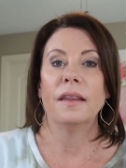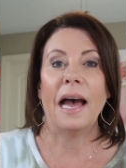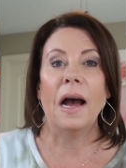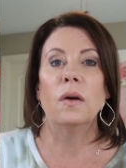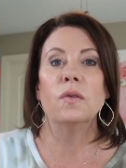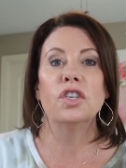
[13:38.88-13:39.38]

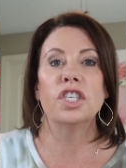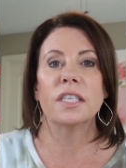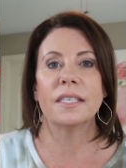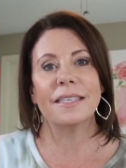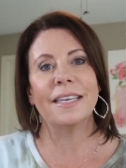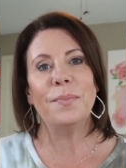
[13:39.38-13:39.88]
lounge
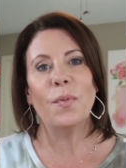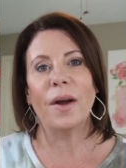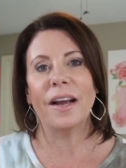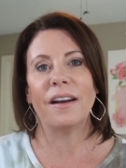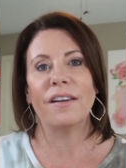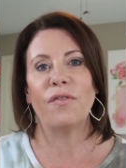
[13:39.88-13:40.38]

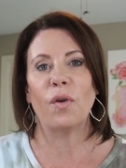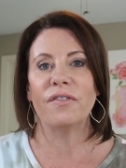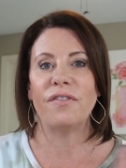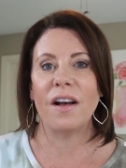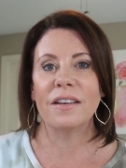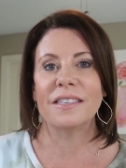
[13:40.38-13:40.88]
sleepwear for
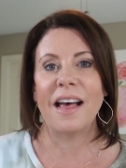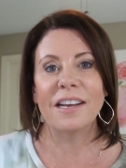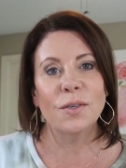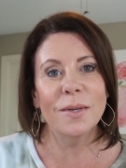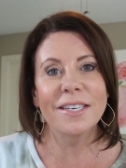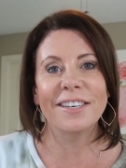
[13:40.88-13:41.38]
fall
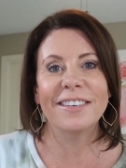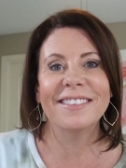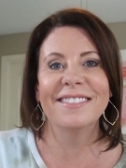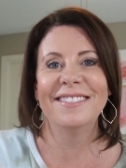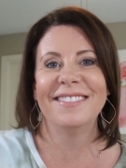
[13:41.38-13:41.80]
slash winter